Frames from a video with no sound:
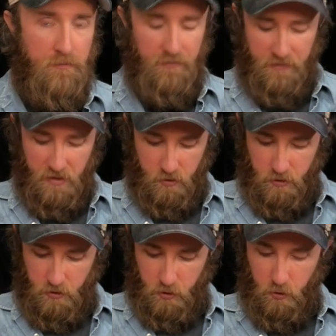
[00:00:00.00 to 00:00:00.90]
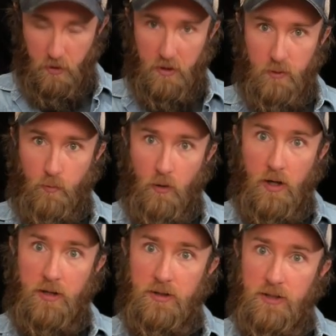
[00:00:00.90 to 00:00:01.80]
That's just strings
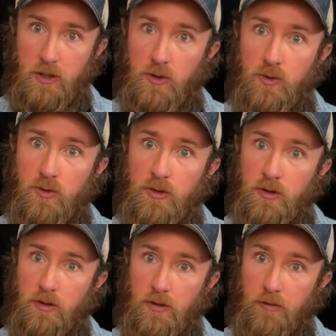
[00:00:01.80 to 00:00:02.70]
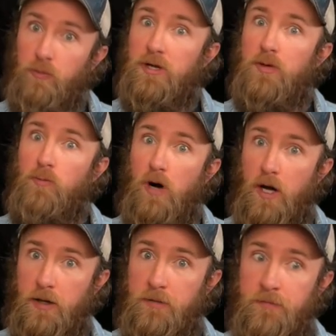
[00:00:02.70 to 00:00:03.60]
1, 2, 3, 1.